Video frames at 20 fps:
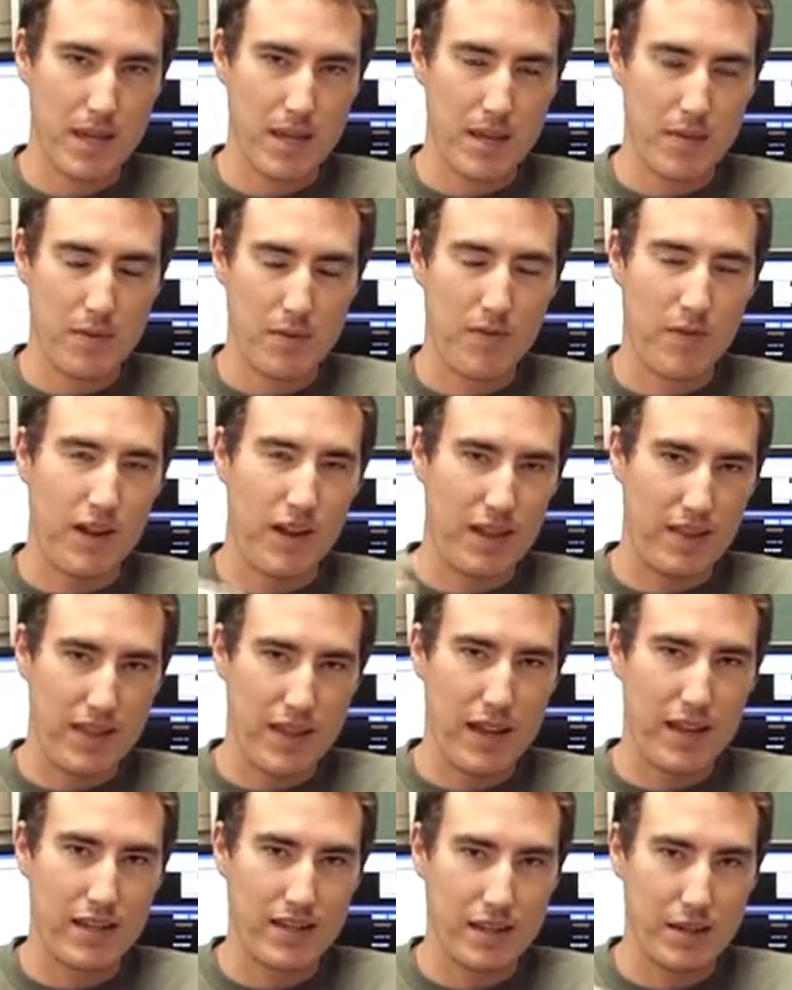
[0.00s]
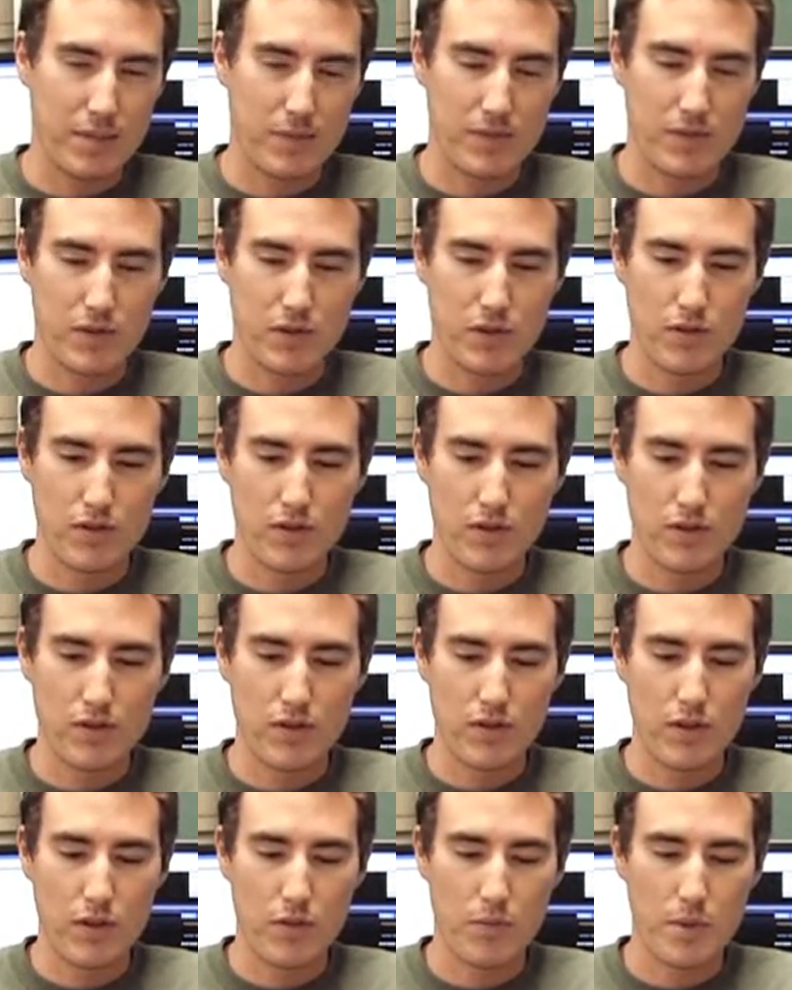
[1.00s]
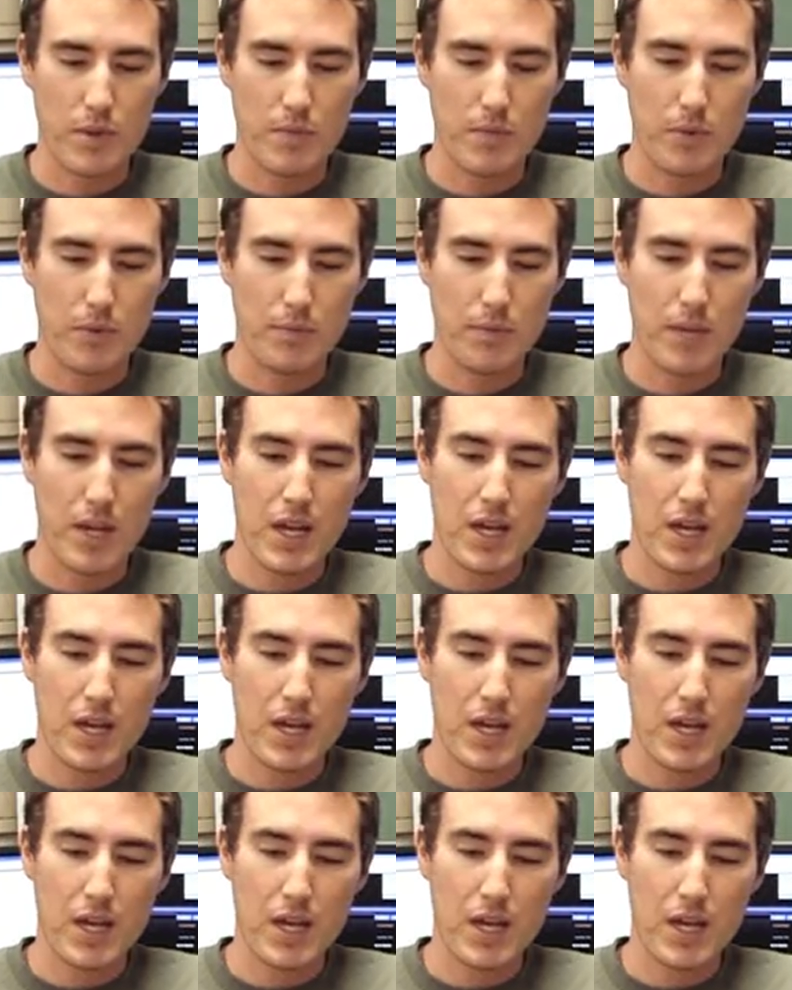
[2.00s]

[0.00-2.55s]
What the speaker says: They provide that type of service for other people.